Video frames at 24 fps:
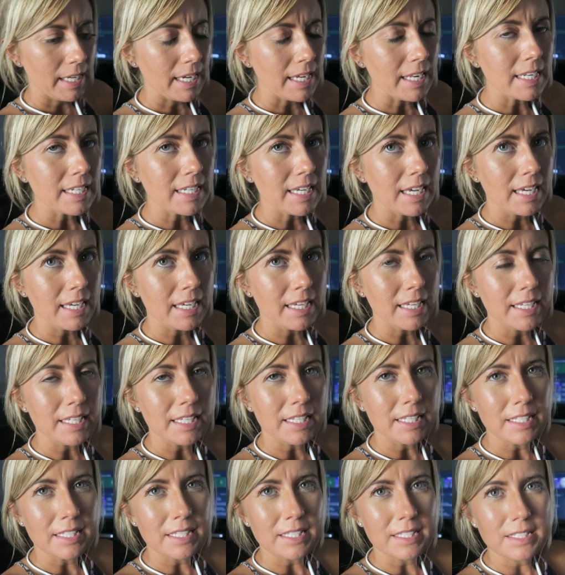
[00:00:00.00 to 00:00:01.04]
it
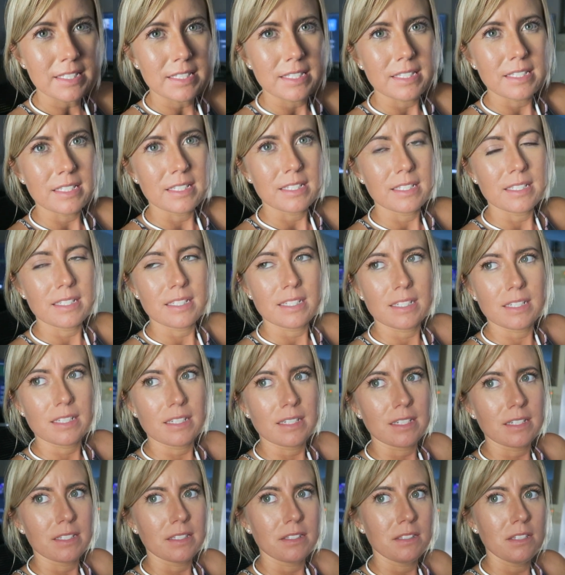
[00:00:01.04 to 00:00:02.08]
is
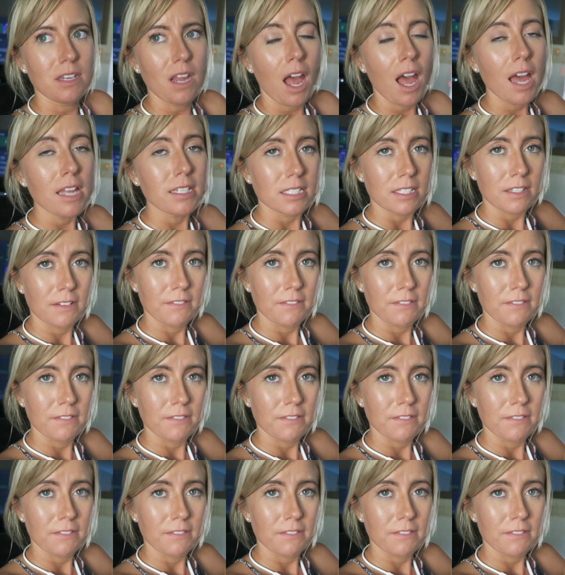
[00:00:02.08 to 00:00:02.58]
not